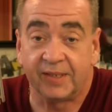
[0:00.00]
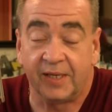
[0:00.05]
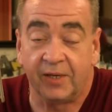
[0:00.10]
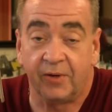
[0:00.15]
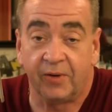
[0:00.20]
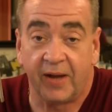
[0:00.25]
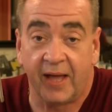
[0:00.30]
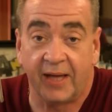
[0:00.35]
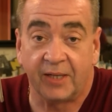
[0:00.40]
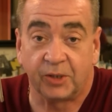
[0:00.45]

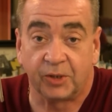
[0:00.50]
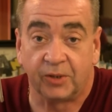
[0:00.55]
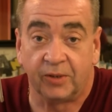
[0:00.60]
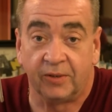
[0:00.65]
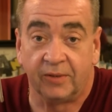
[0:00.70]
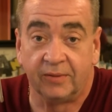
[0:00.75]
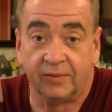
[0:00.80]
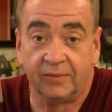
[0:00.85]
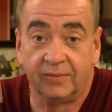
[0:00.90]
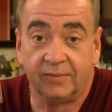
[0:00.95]

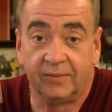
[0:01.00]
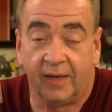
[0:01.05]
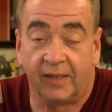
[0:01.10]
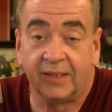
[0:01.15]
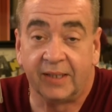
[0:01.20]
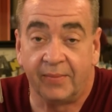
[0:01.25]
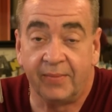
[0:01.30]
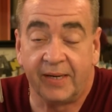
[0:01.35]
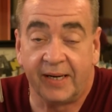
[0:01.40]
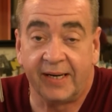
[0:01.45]

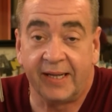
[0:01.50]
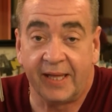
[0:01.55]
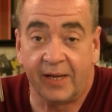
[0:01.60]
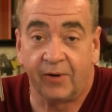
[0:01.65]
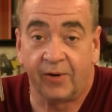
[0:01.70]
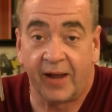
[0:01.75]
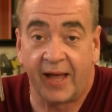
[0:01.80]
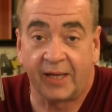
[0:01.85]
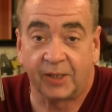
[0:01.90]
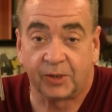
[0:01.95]
unlimited
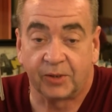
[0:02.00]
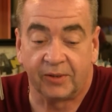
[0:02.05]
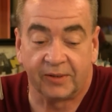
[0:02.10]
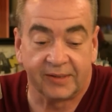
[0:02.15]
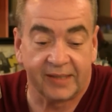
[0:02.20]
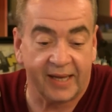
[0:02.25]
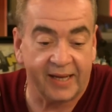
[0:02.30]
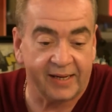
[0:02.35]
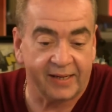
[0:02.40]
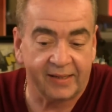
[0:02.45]
international
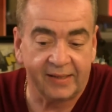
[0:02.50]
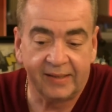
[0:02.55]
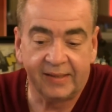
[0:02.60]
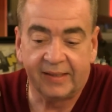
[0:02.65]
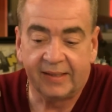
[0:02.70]
data,